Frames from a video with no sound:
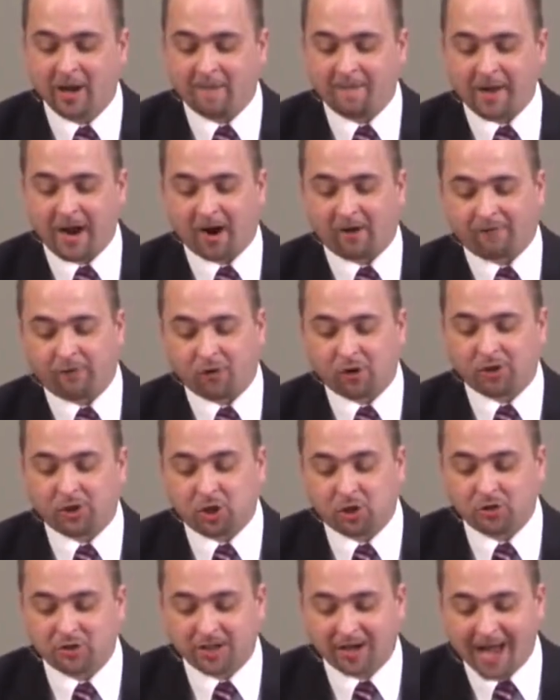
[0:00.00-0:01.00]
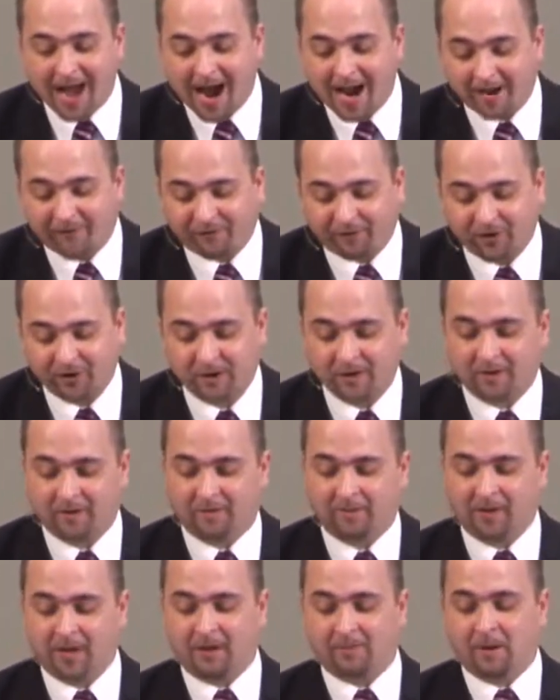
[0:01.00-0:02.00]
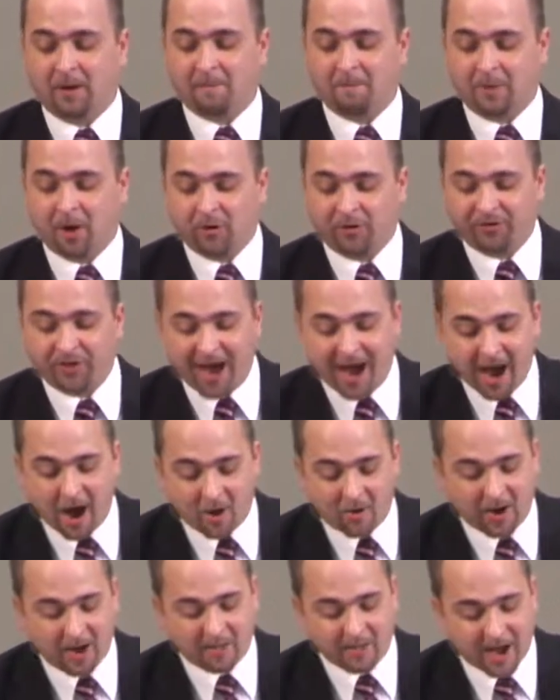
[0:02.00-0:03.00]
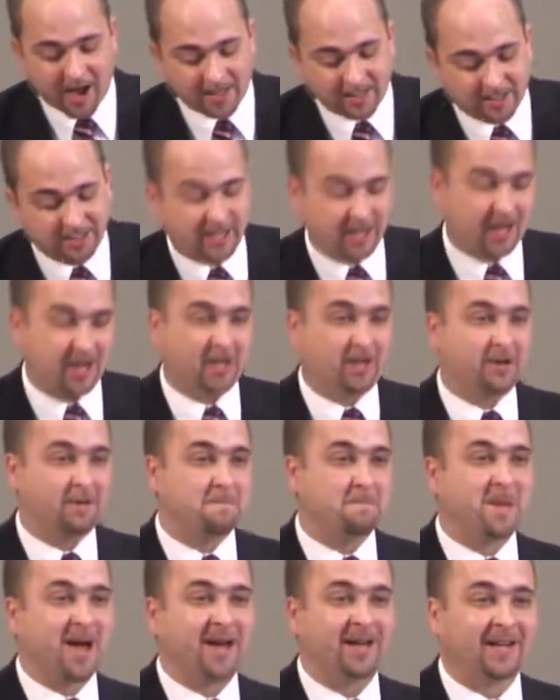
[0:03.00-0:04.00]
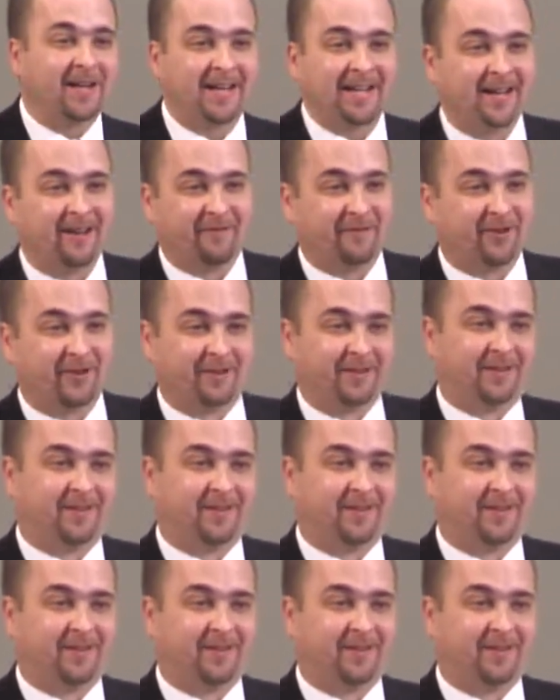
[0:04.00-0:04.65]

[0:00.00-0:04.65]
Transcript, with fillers: Therefore, choose life that both thou and thy seed may live.